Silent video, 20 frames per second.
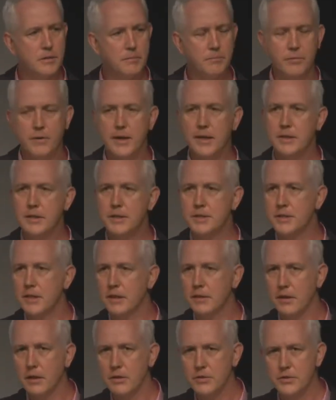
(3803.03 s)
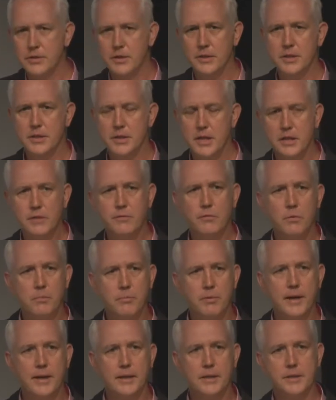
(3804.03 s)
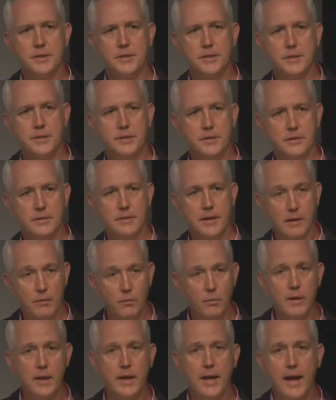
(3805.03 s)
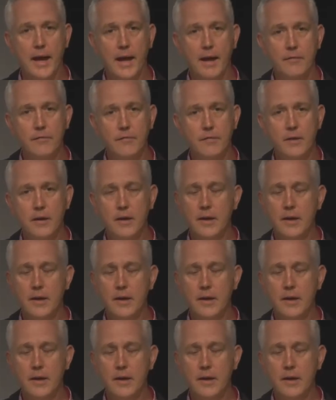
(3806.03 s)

practising those successful practices that we have